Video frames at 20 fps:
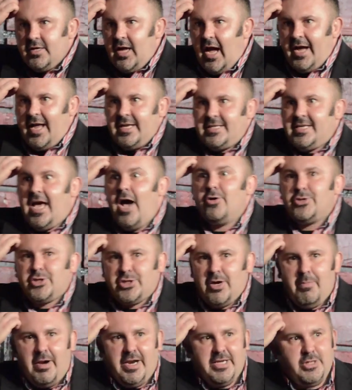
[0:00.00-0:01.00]
I got to tell
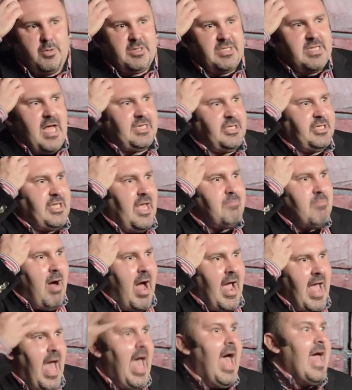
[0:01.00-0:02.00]
somebody so it's not just in
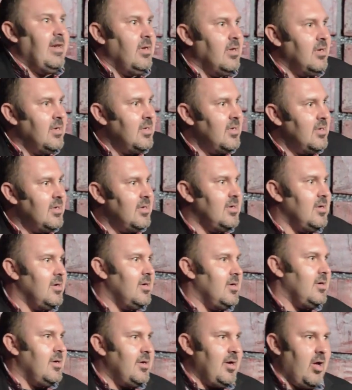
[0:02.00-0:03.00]
my head.
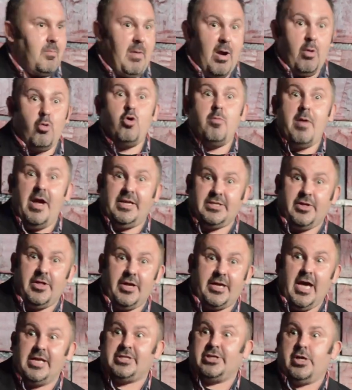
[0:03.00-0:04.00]
Now, my roommate's in
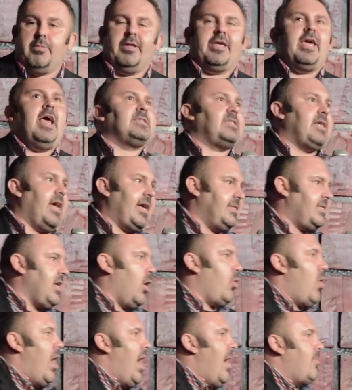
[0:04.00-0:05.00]
the kitchen. I'm like, yes, I can
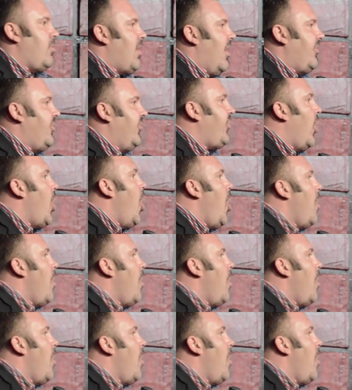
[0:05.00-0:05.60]
tell Rob about this,